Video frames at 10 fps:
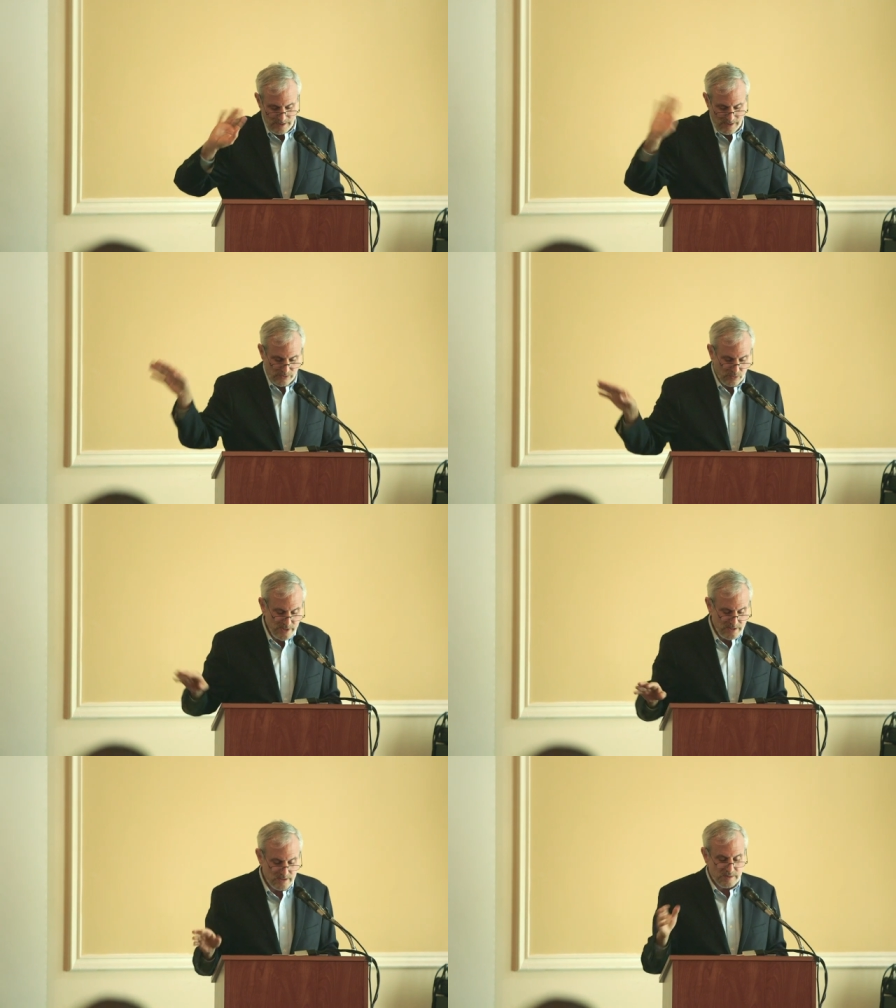other
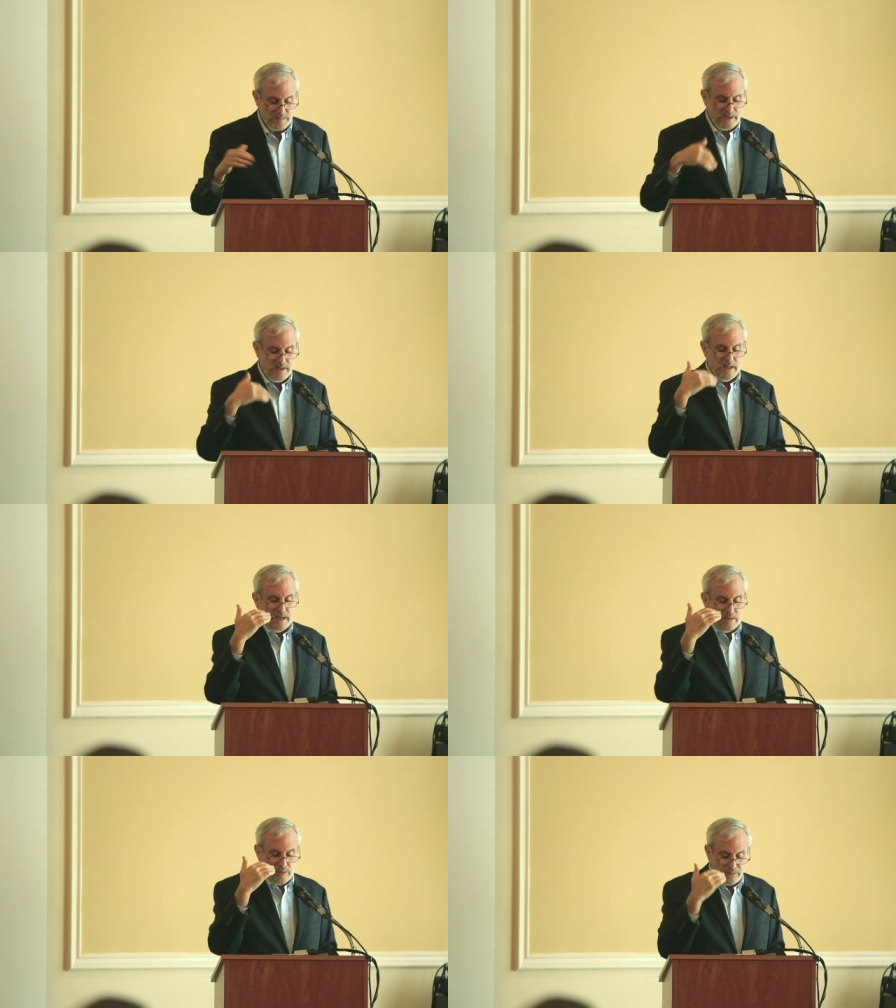reasons, but it
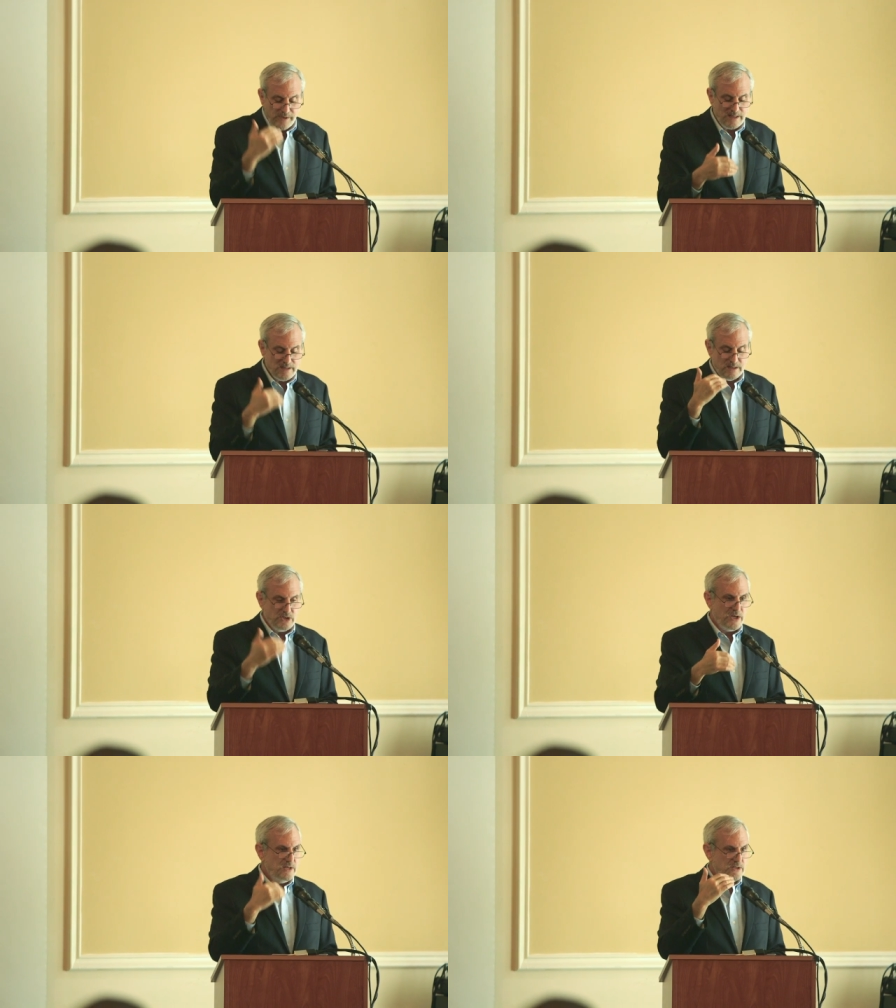reflects a
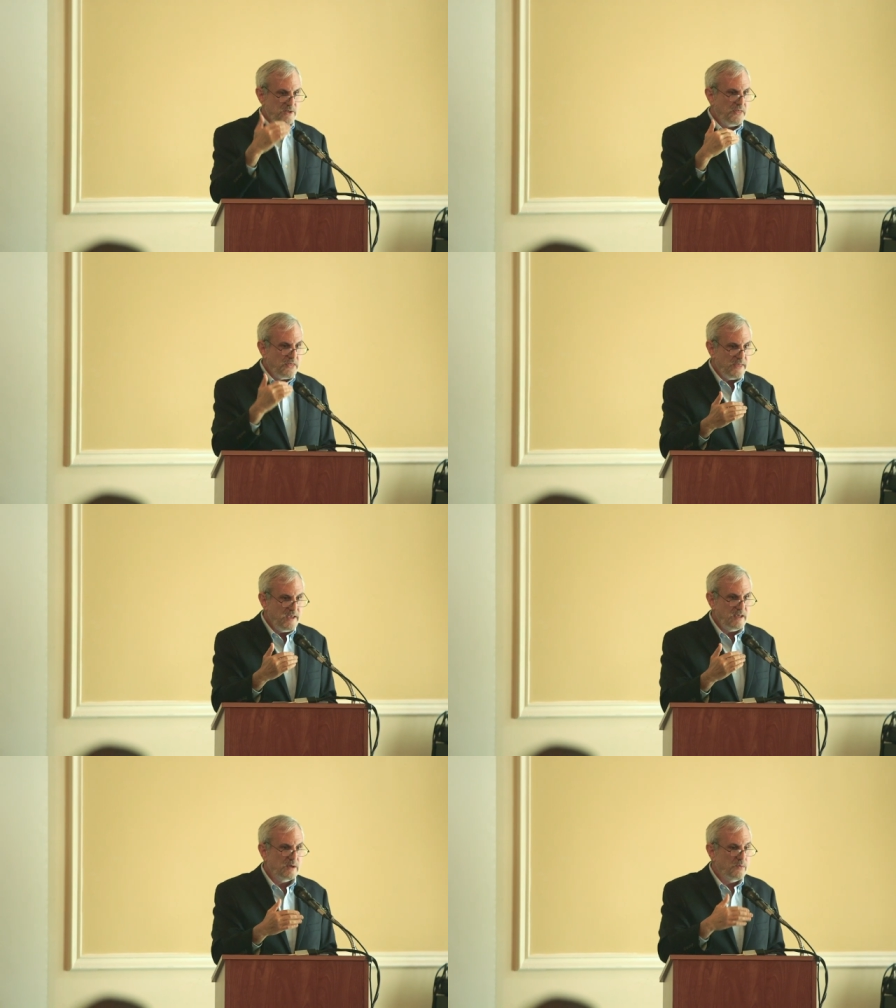change in
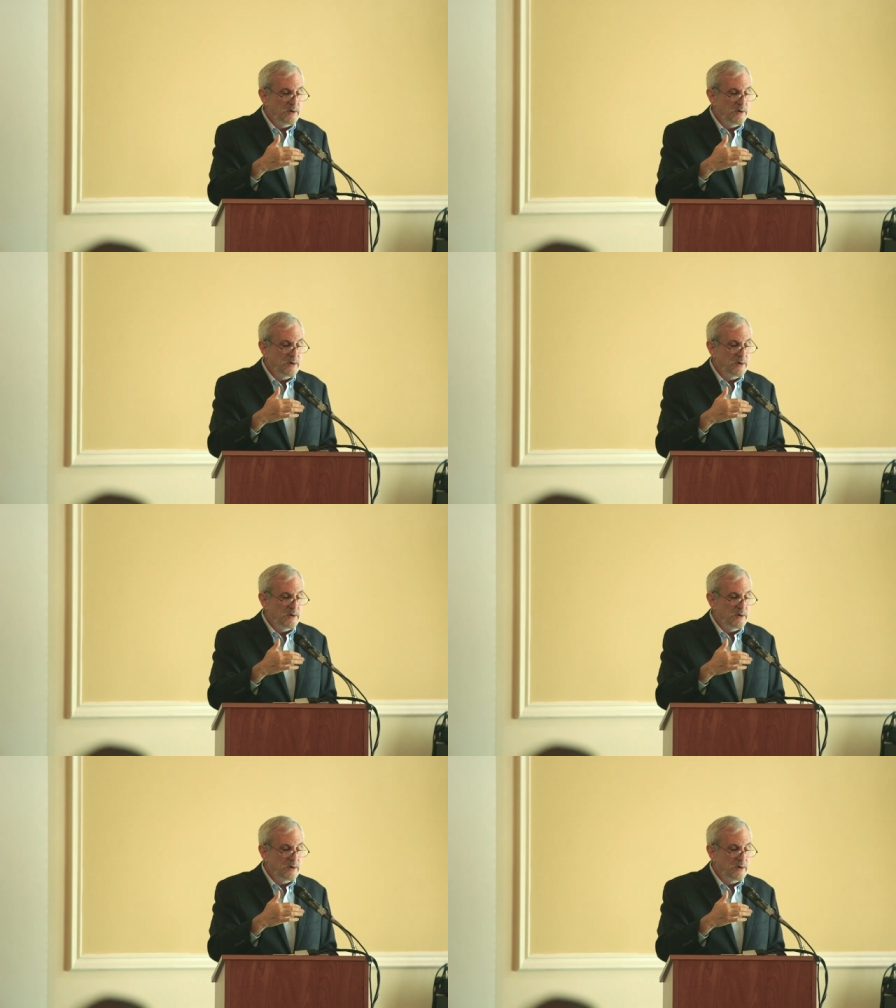thinking